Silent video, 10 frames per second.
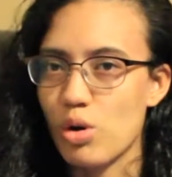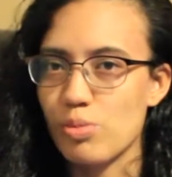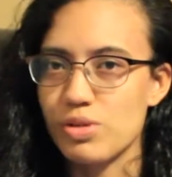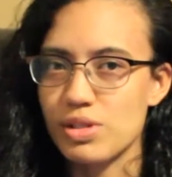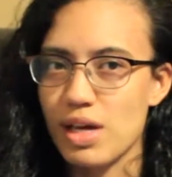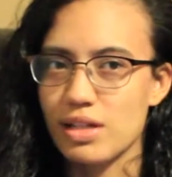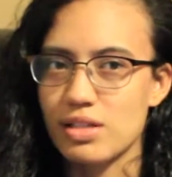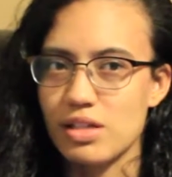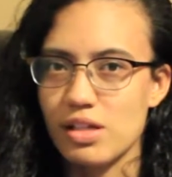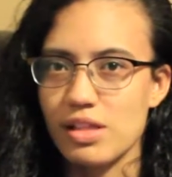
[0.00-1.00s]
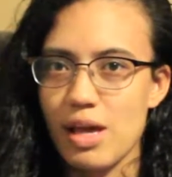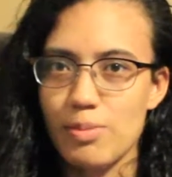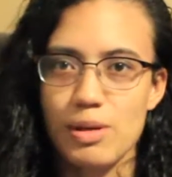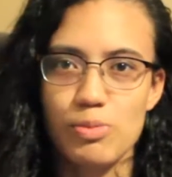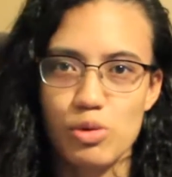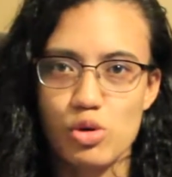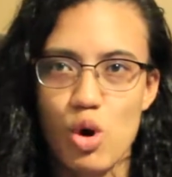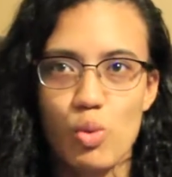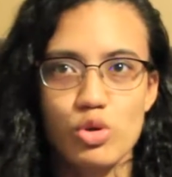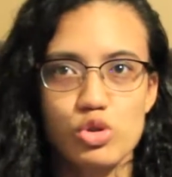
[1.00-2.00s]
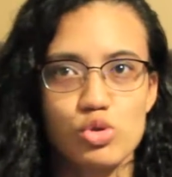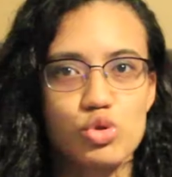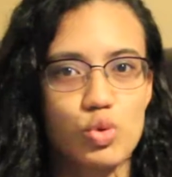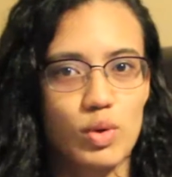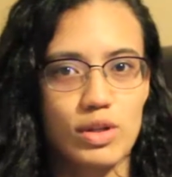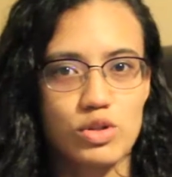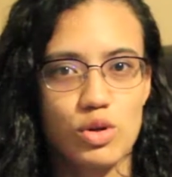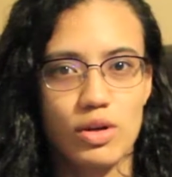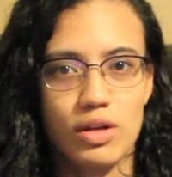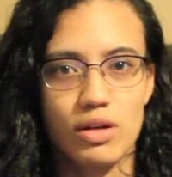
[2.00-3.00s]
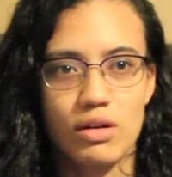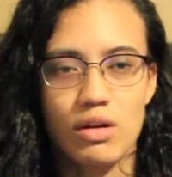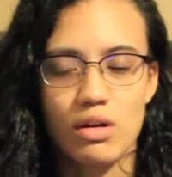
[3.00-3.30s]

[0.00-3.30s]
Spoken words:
almost like to let people know what you're doing during